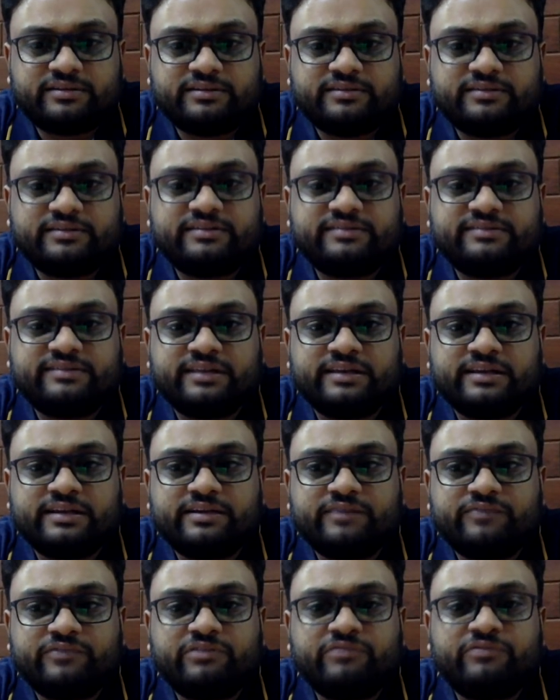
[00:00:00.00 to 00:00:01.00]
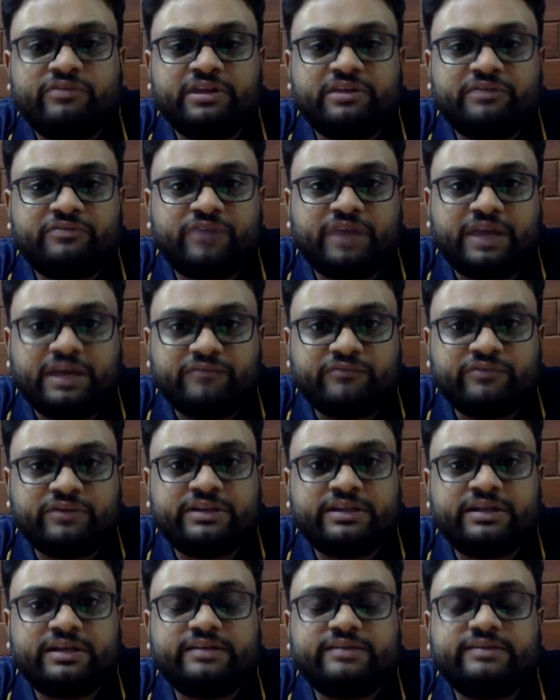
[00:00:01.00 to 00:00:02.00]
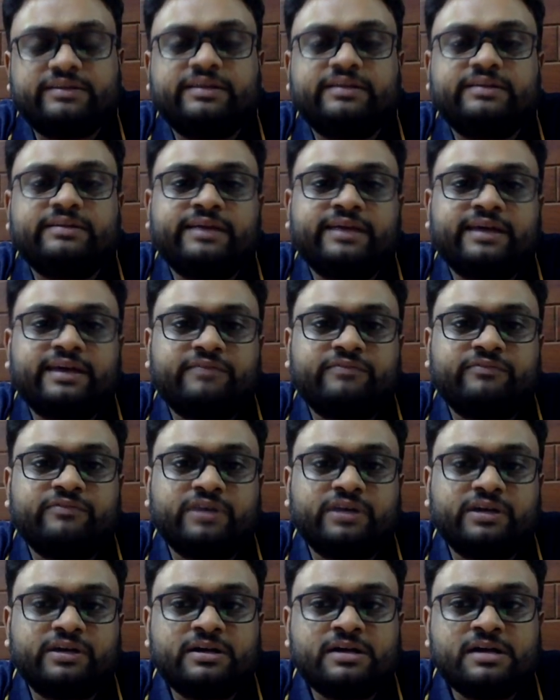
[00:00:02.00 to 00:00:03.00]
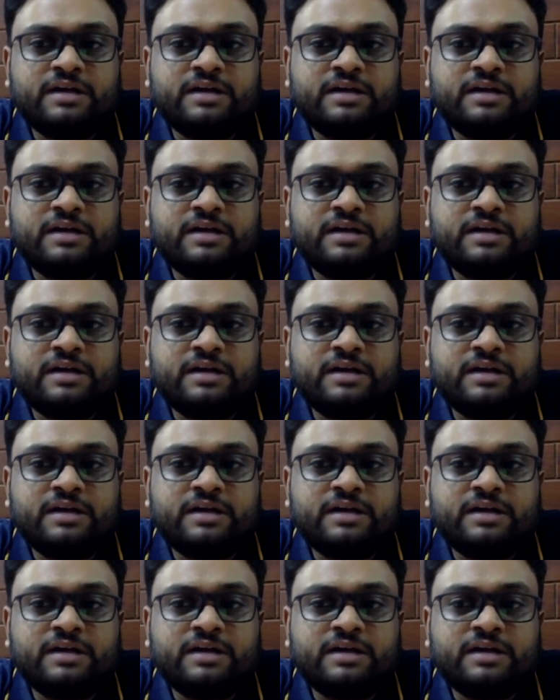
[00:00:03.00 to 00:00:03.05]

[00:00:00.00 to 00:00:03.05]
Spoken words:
the seller will verify whether they have